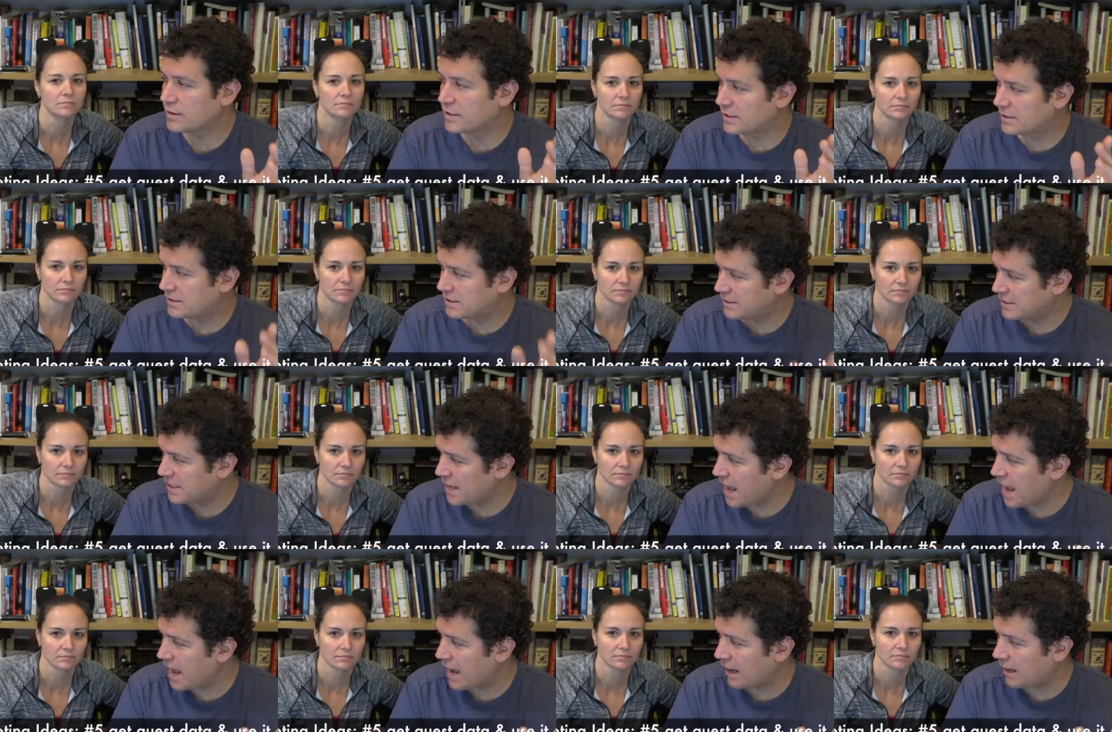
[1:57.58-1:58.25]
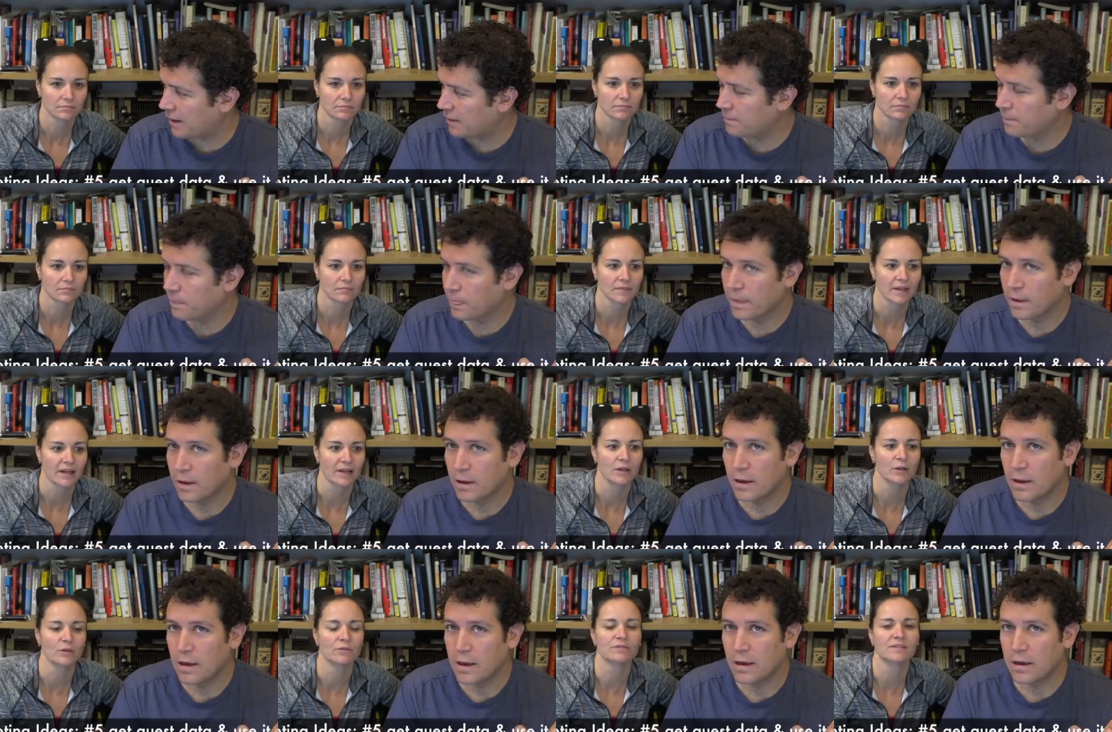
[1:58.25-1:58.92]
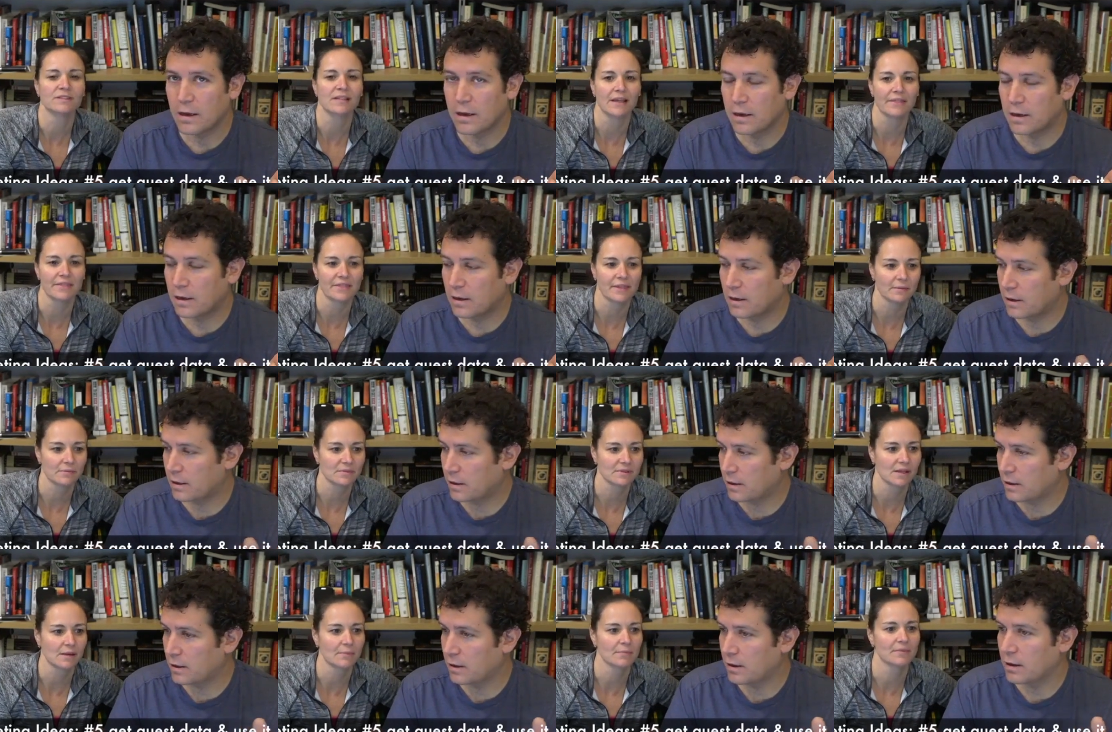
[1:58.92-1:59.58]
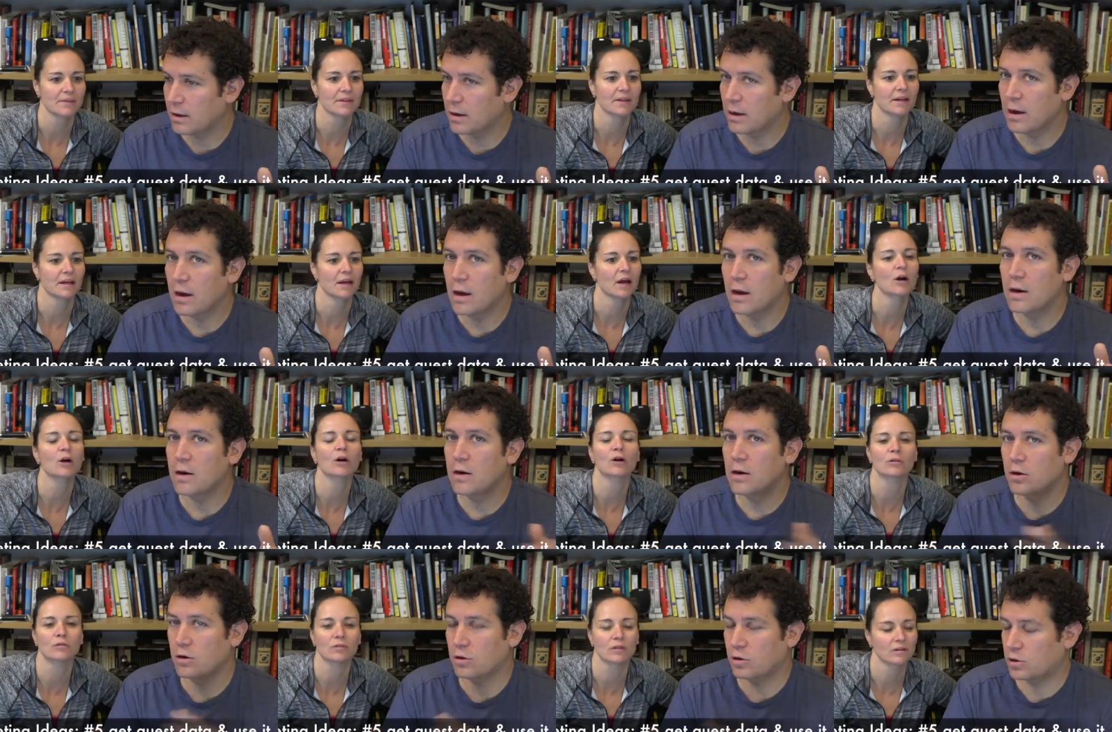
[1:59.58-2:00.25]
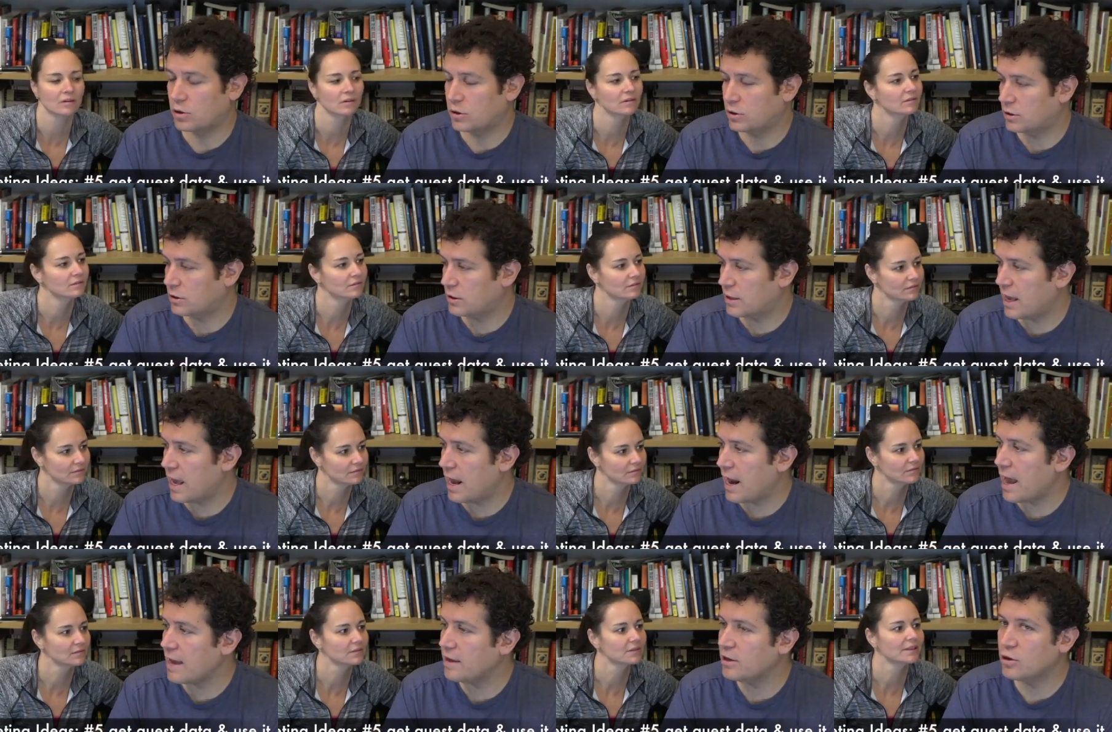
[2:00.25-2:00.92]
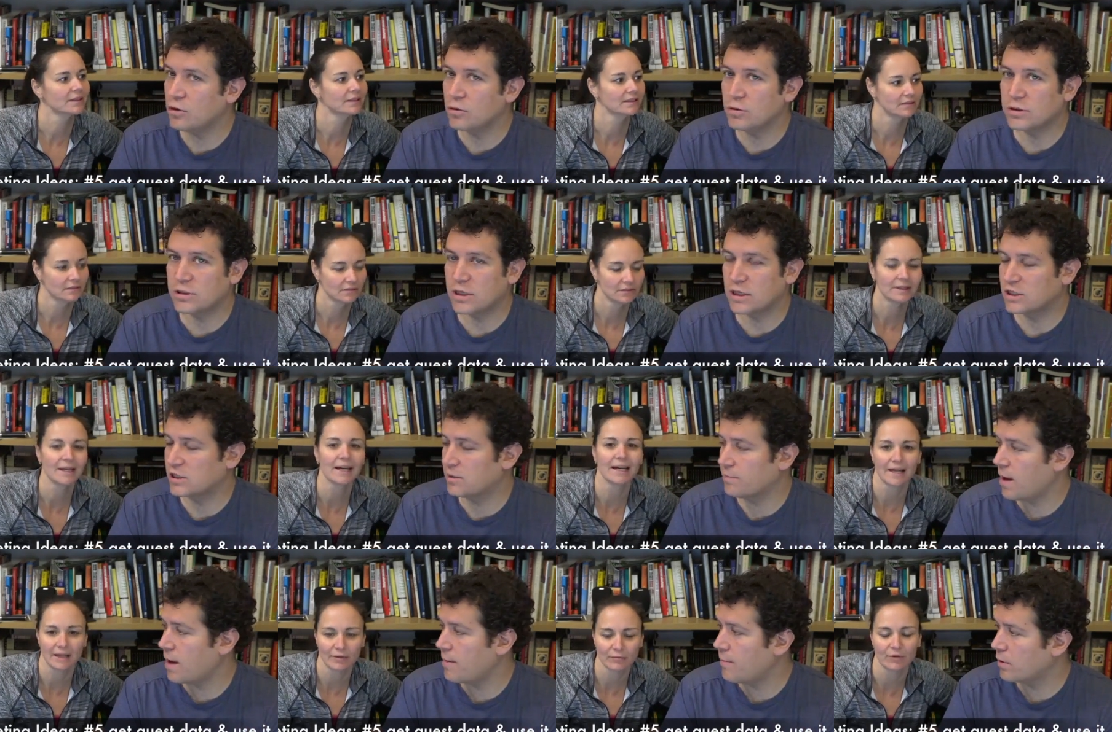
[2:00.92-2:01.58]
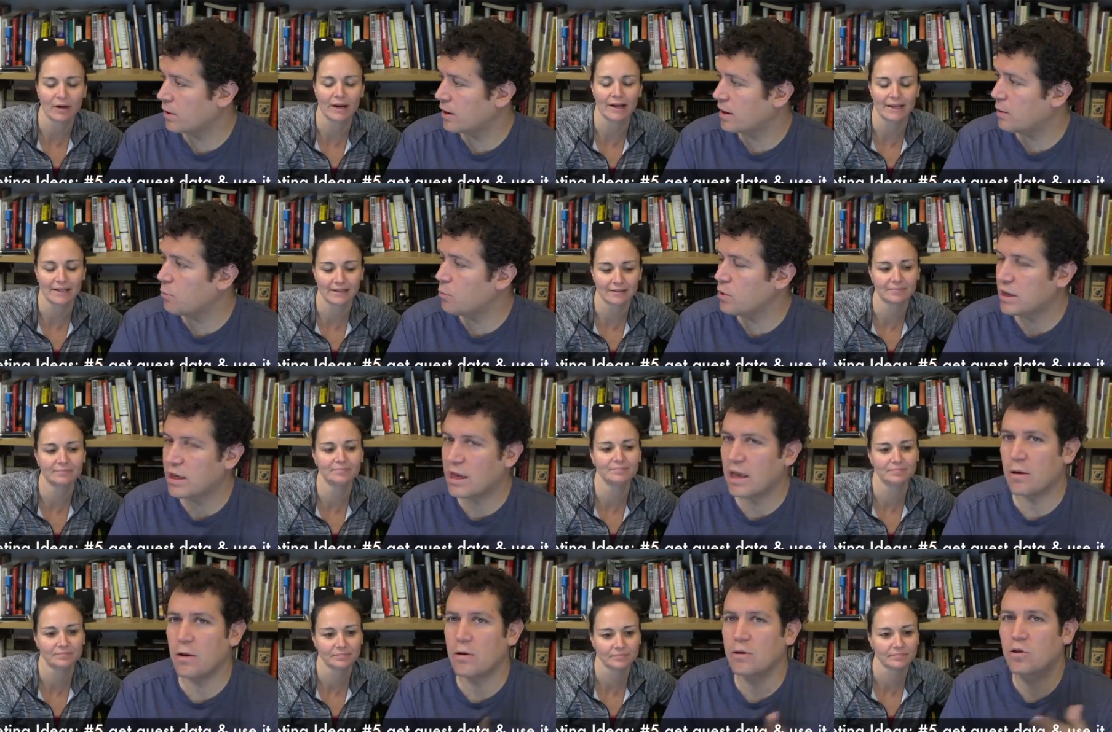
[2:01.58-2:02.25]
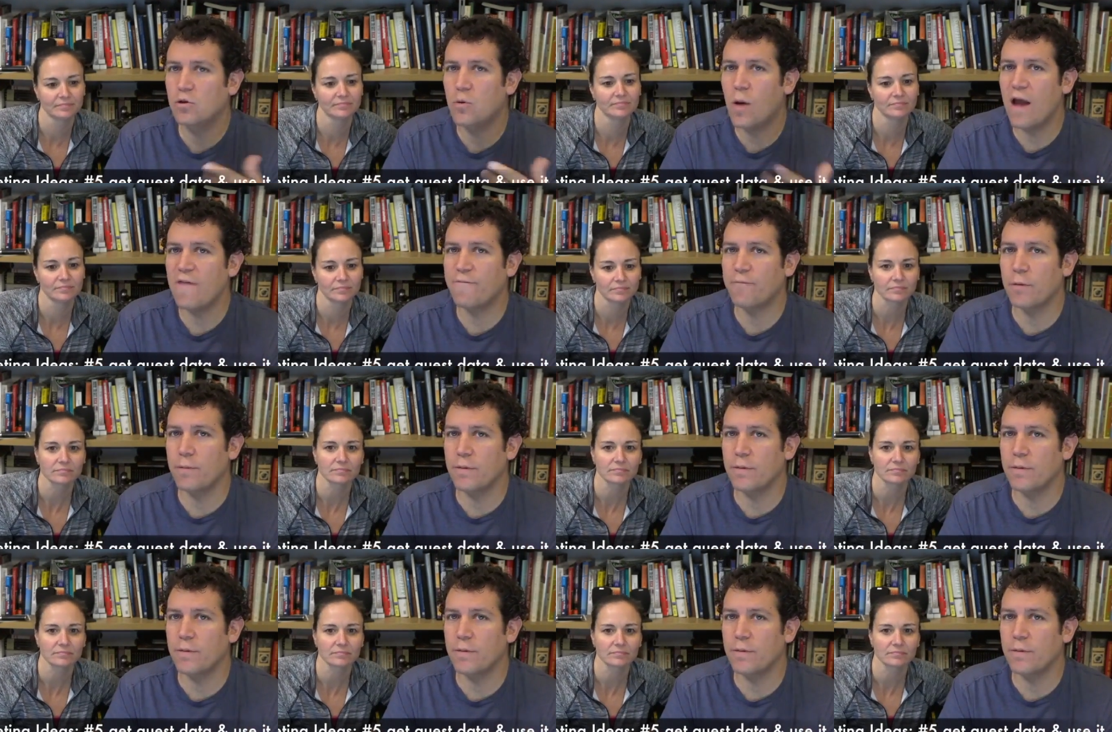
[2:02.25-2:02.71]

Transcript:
Speaker 1: to say
Speaker 2: that you've sent them something. Or
Speaker 1: can I use this?
Speaker 2: Do I have